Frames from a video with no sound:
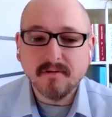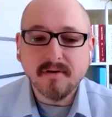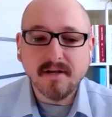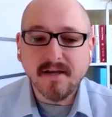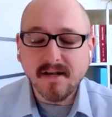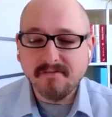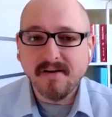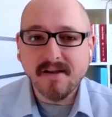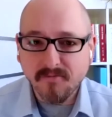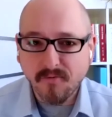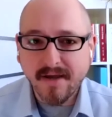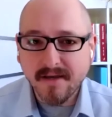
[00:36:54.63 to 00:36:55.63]
in
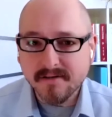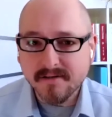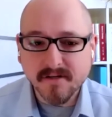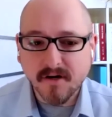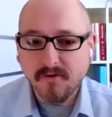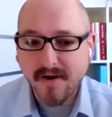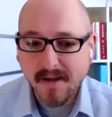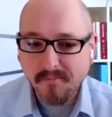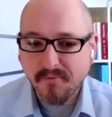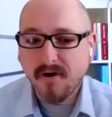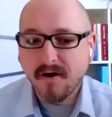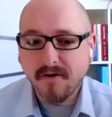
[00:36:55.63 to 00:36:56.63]
innovative ways to create
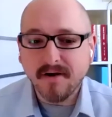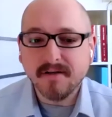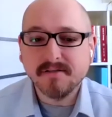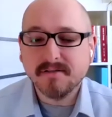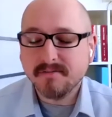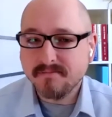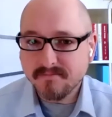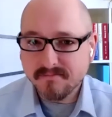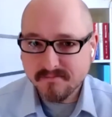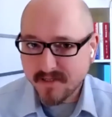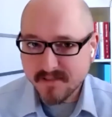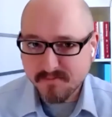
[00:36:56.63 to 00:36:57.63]
progress
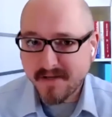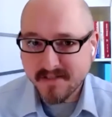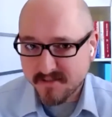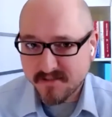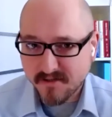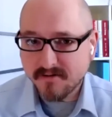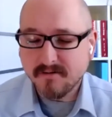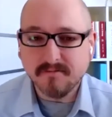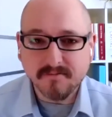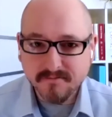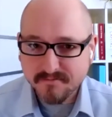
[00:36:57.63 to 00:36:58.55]
that's meant to serve